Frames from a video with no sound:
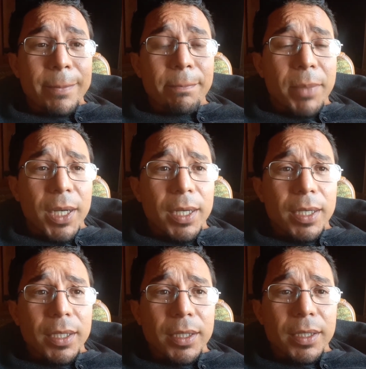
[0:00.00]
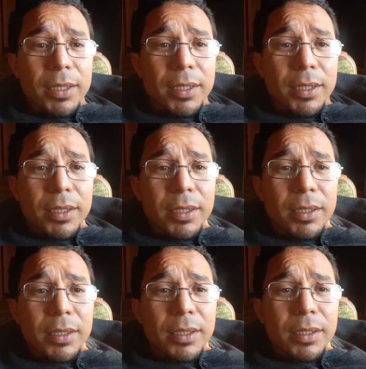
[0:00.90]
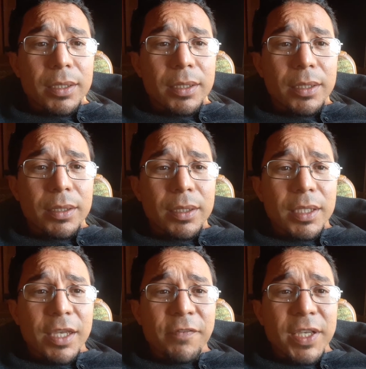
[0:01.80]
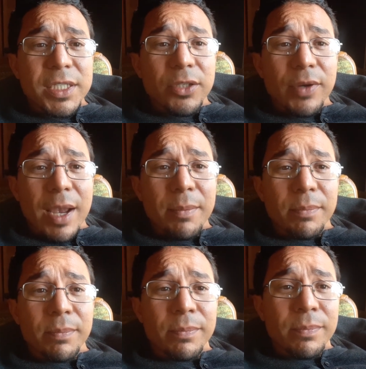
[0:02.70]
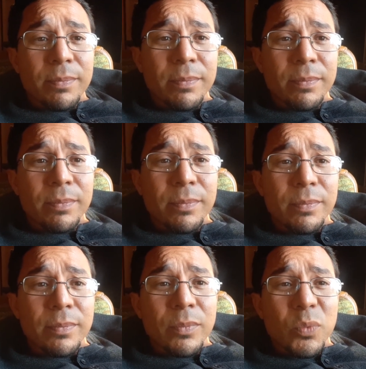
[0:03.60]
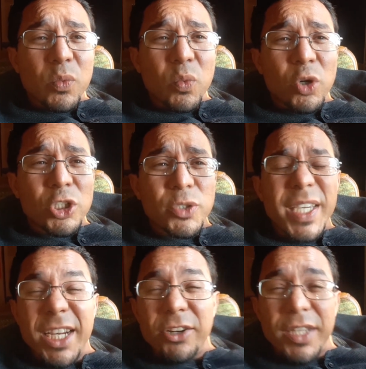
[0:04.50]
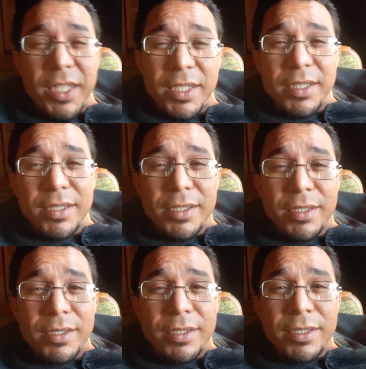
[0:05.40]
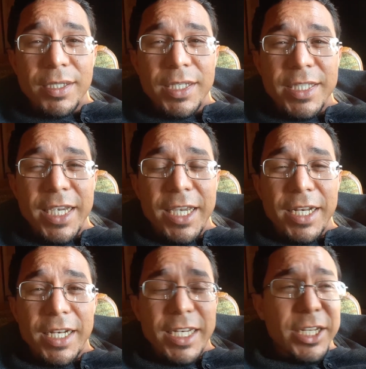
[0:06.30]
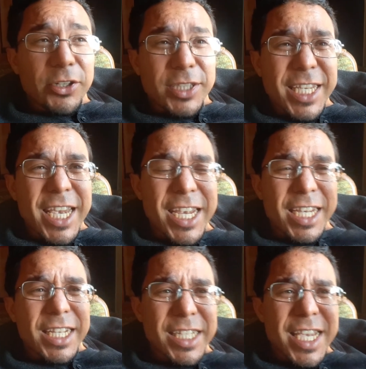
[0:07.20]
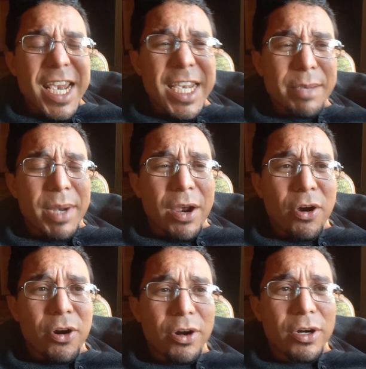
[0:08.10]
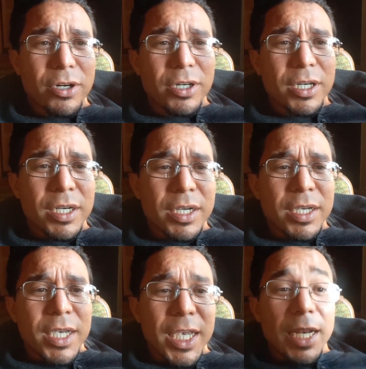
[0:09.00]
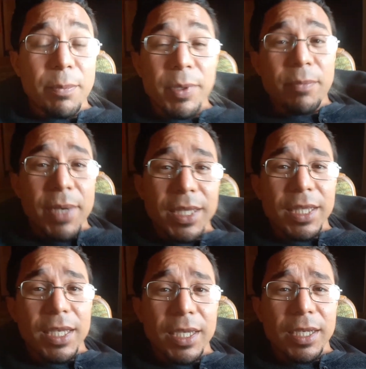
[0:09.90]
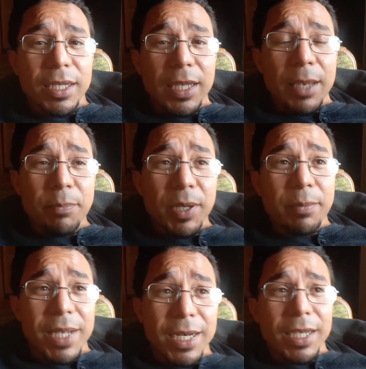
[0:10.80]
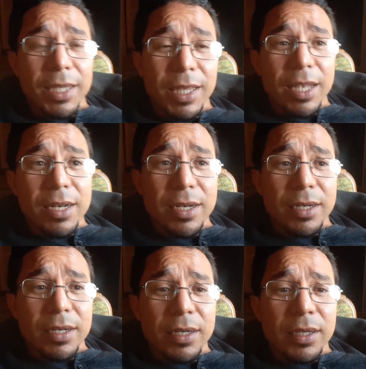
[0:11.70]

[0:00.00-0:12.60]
But if Instagram were to hear this and take it, take it by heart and implement it, then